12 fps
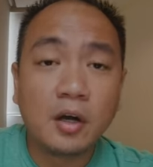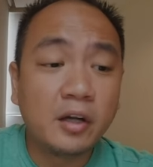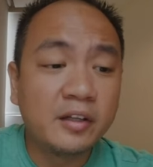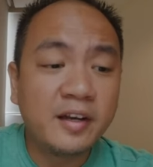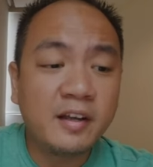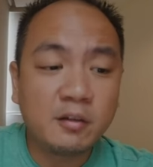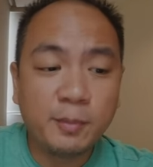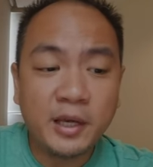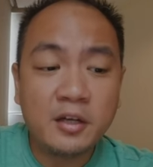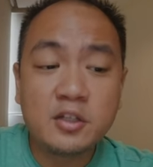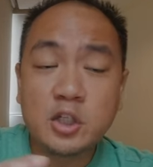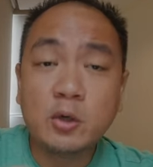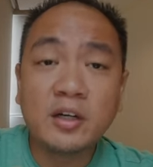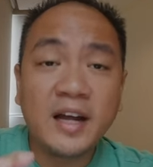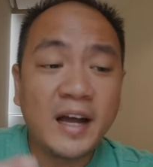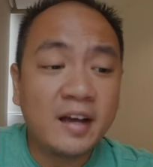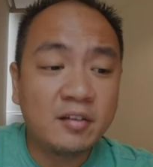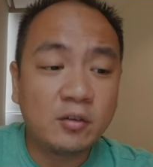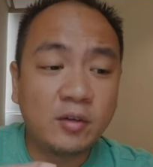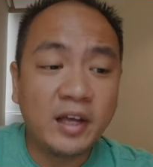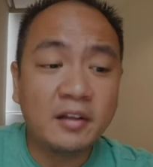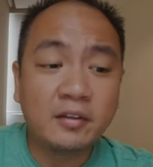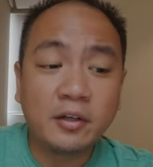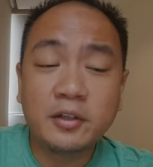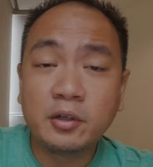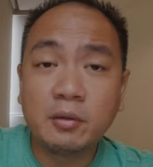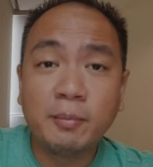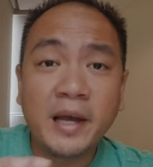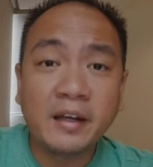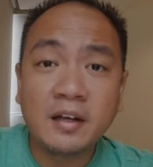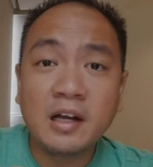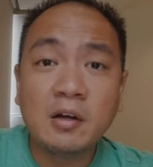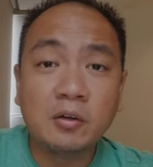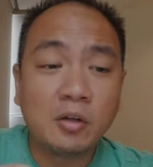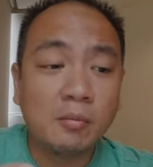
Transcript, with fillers: On the next page, you are asked to enter your bank account